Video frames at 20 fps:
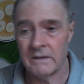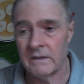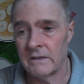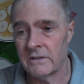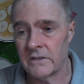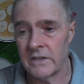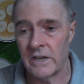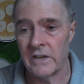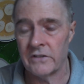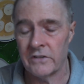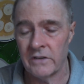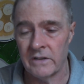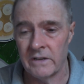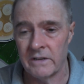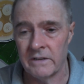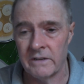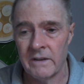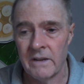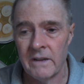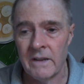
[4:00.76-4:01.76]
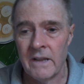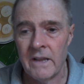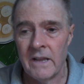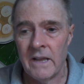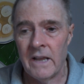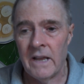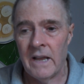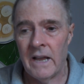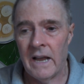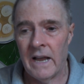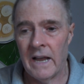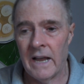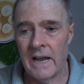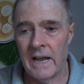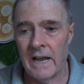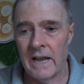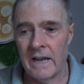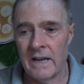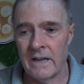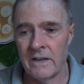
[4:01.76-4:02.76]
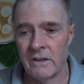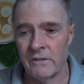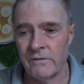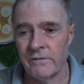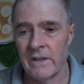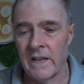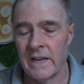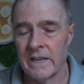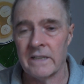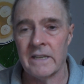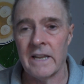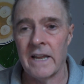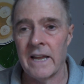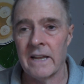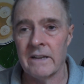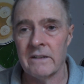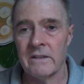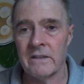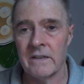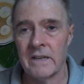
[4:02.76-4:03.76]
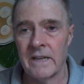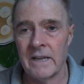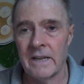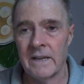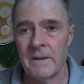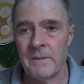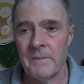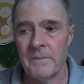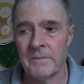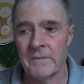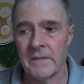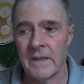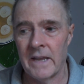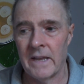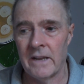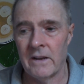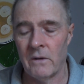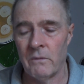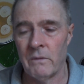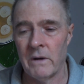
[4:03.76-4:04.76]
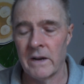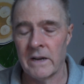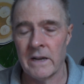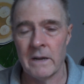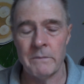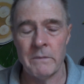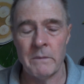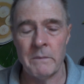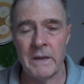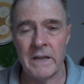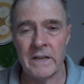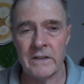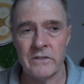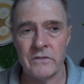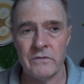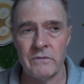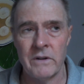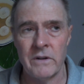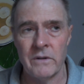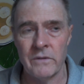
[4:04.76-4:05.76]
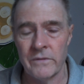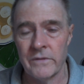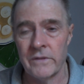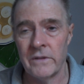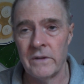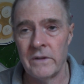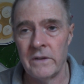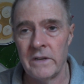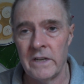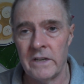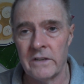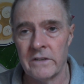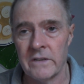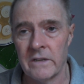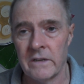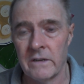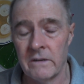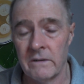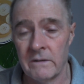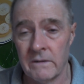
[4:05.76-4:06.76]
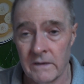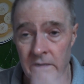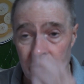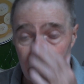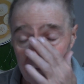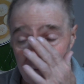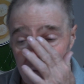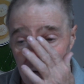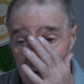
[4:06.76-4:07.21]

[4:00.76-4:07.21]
session, and I flaked out, and I woke up about 12:30, so got